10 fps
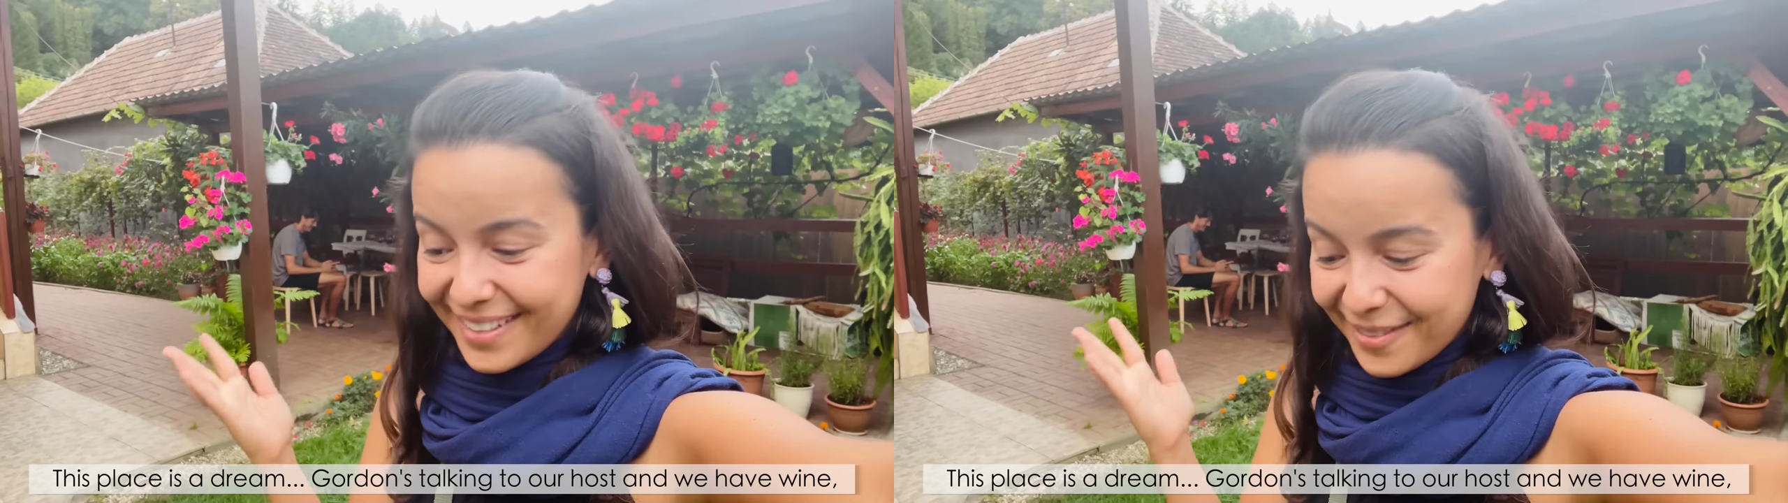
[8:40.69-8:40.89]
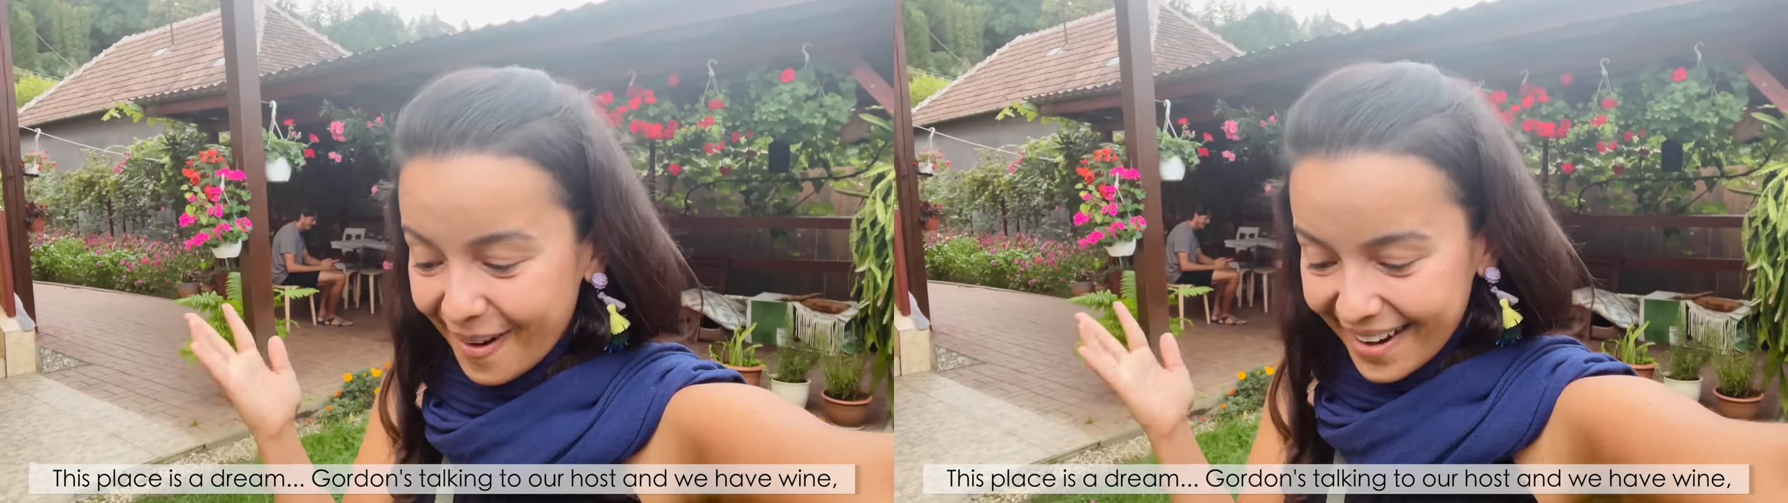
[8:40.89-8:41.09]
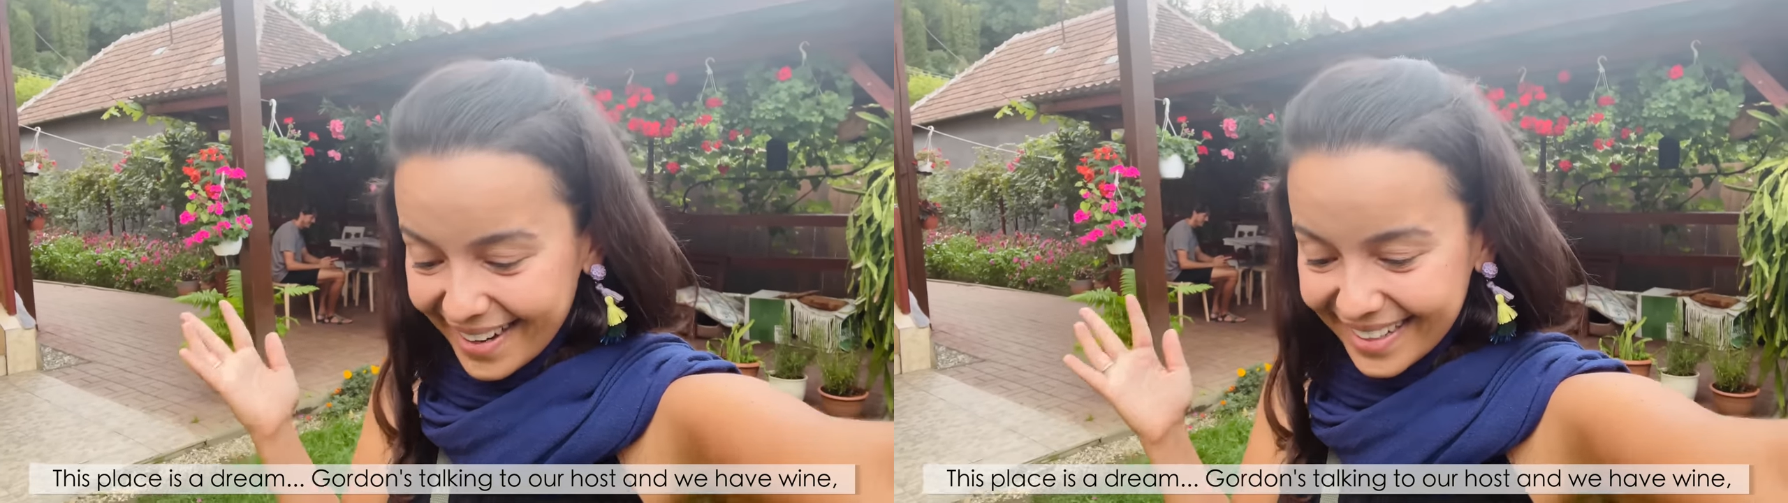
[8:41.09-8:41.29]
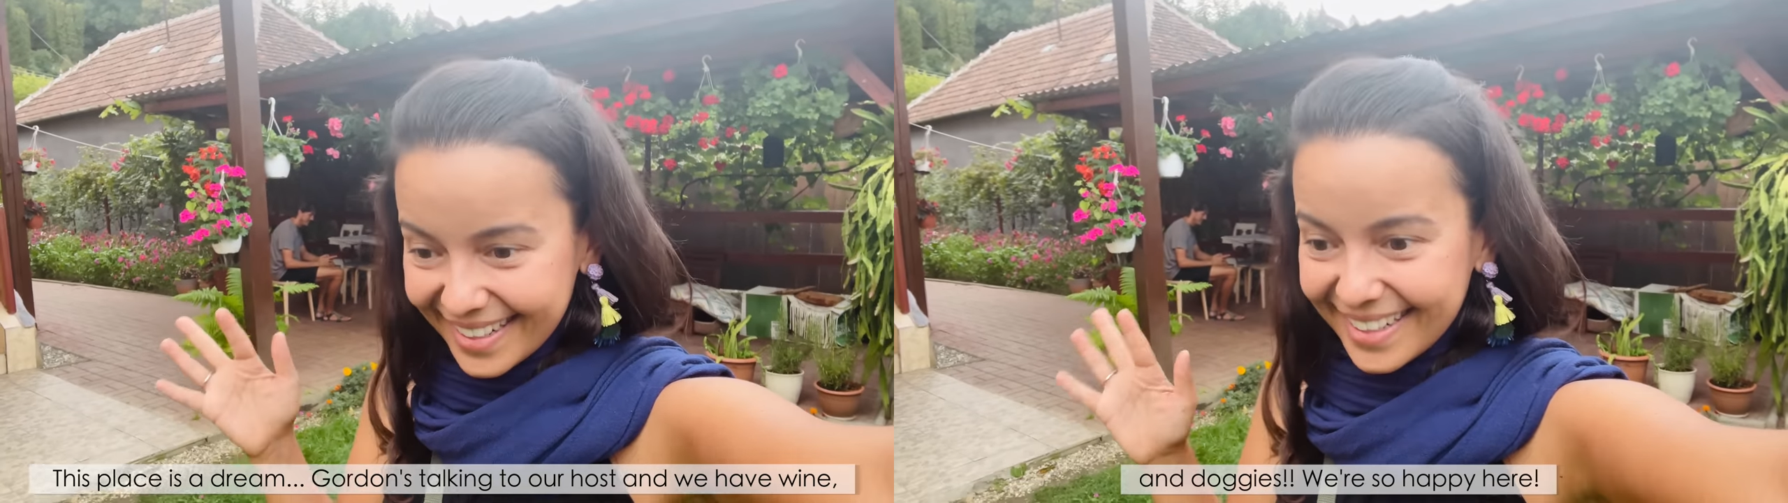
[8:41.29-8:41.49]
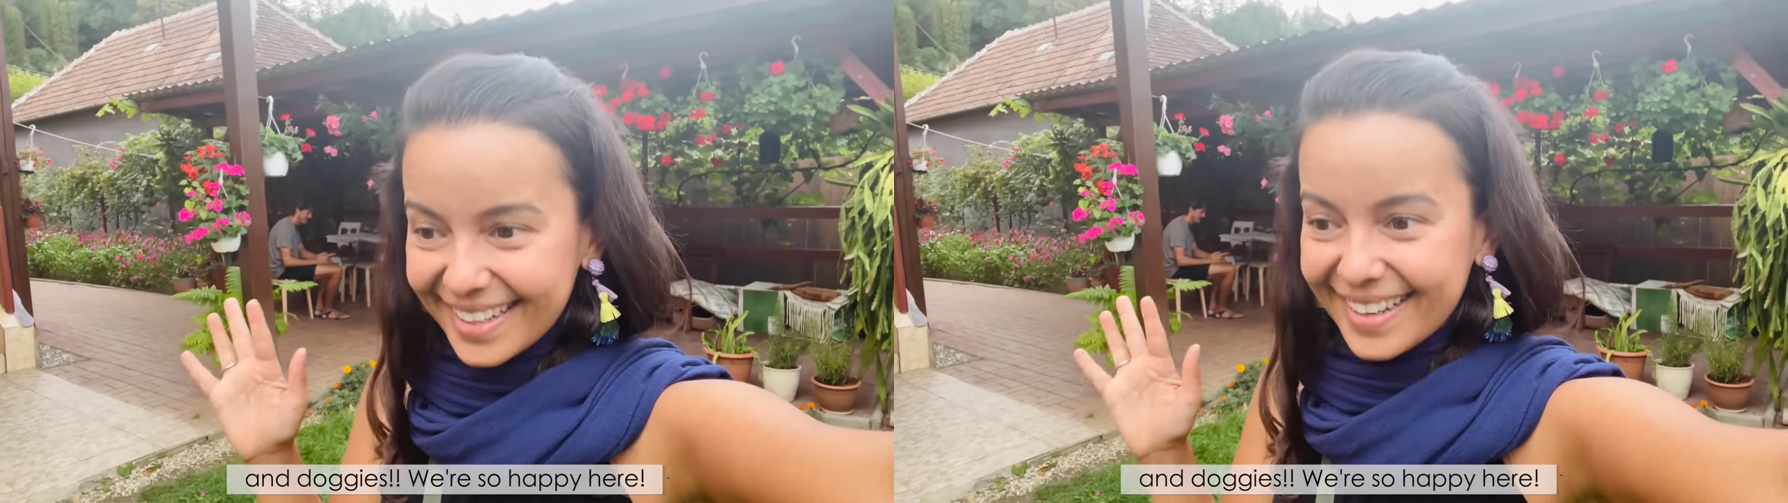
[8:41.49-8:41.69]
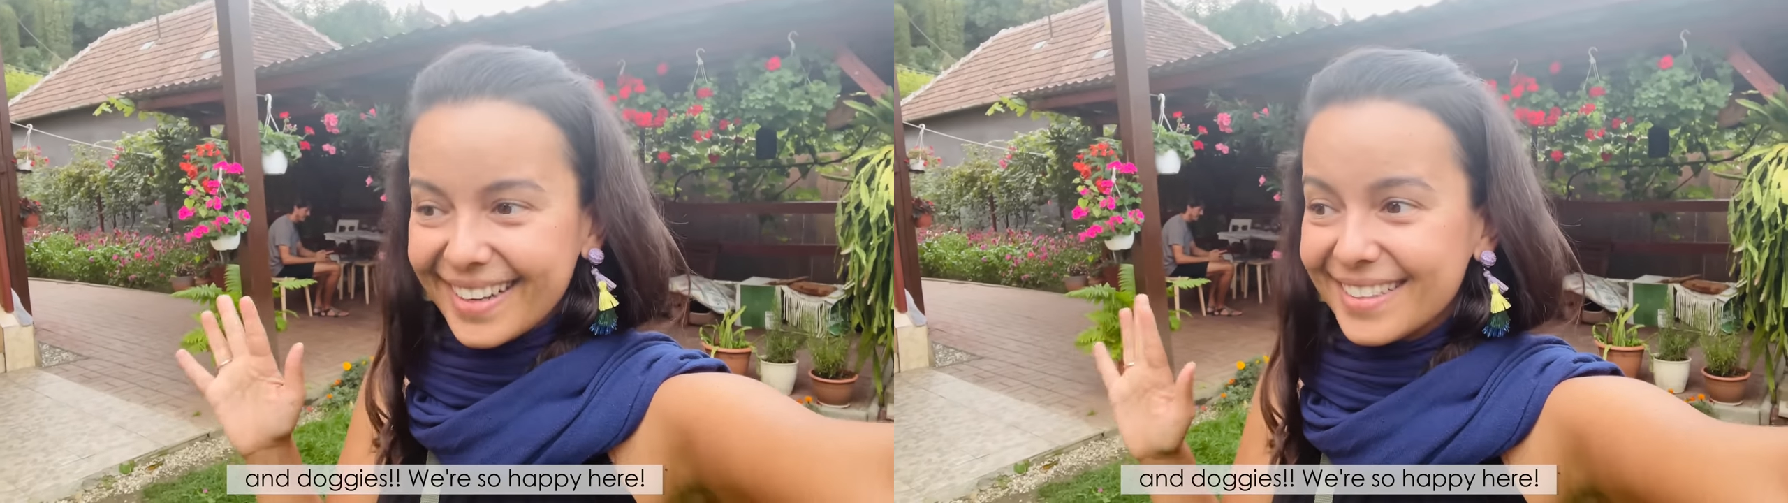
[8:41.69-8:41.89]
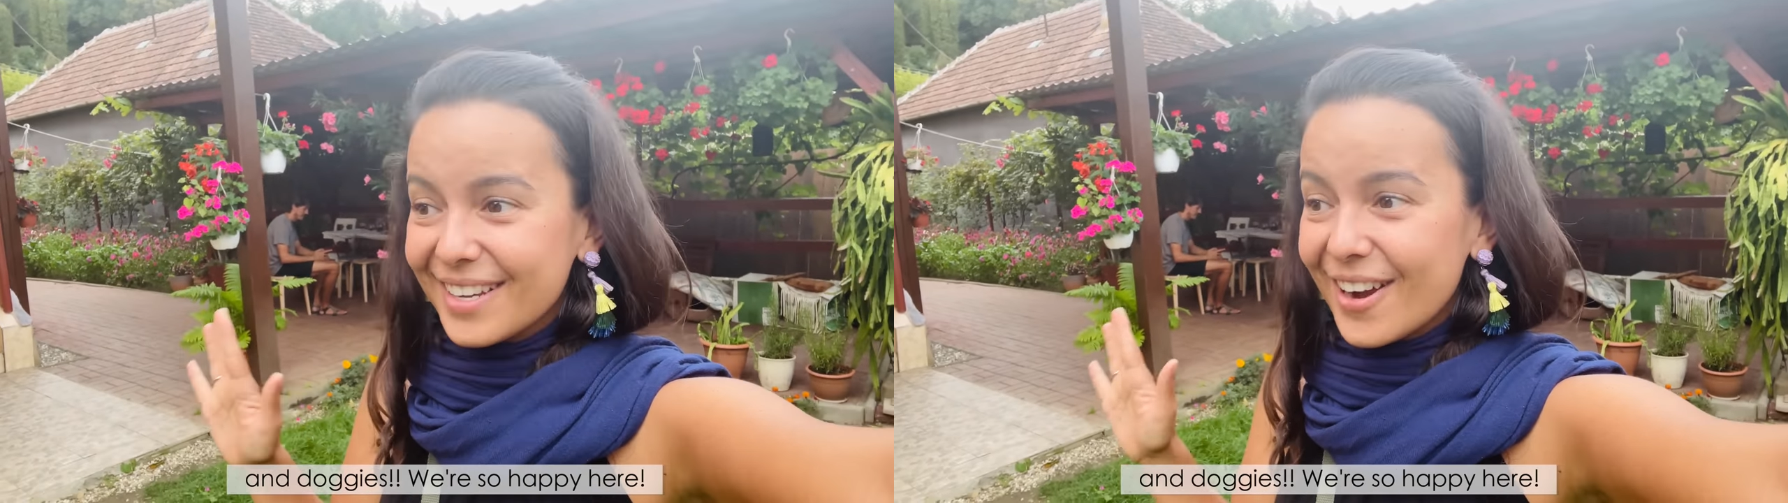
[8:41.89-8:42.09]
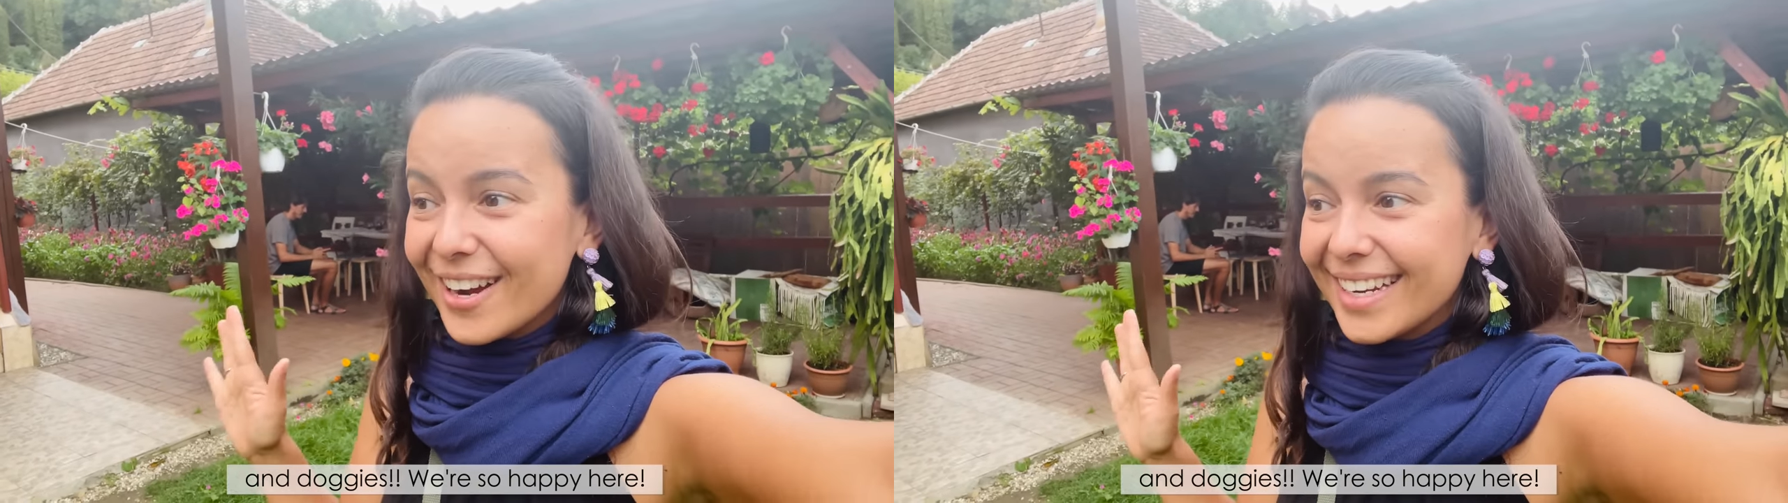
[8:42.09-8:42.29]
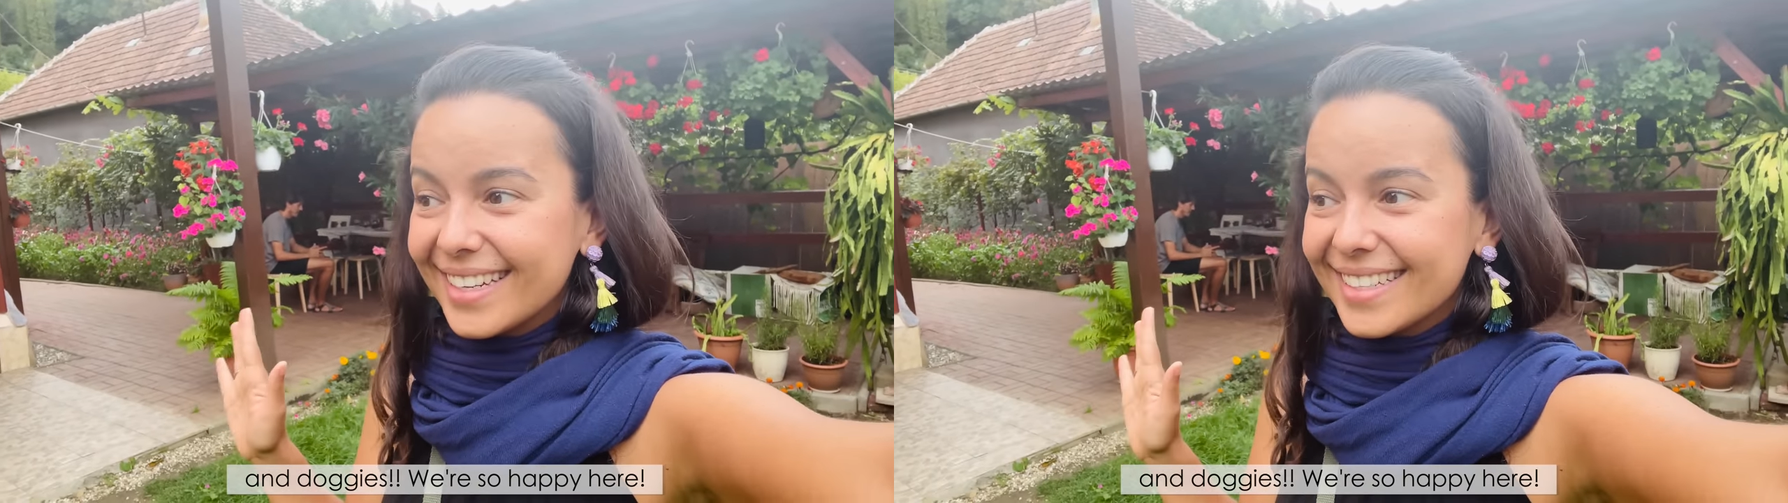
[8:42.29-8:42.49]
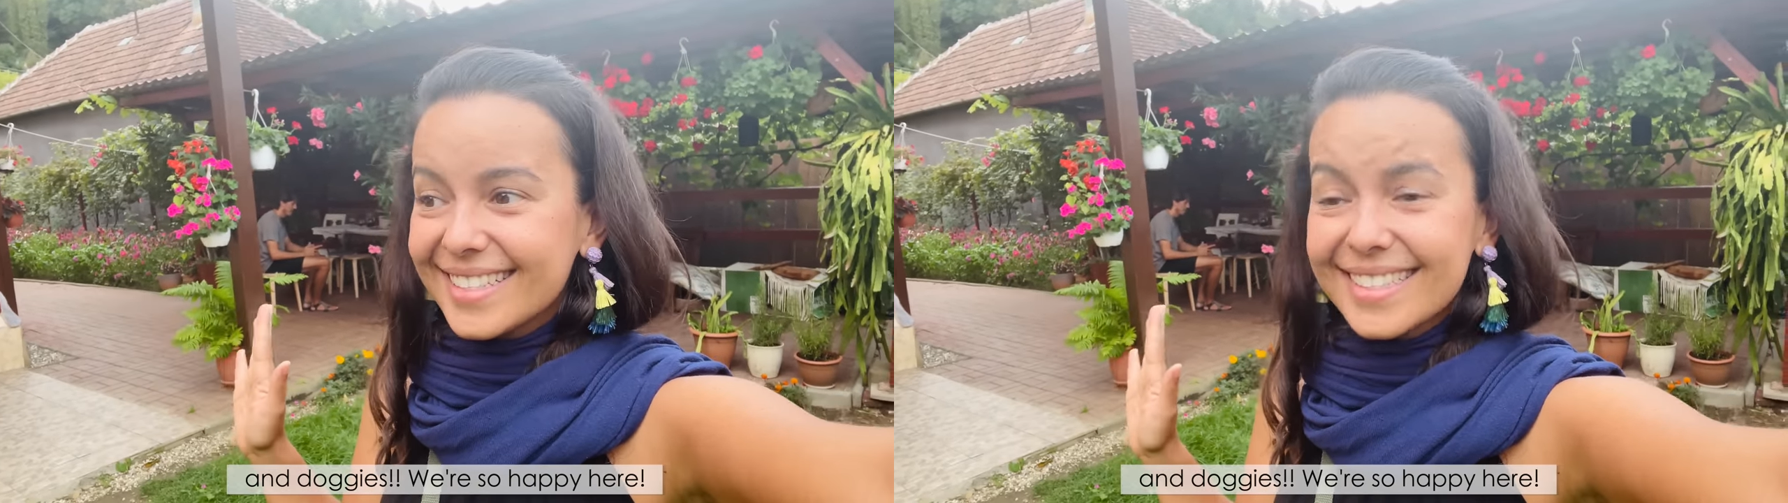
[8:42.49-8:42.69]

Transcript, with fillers: wine and doggies.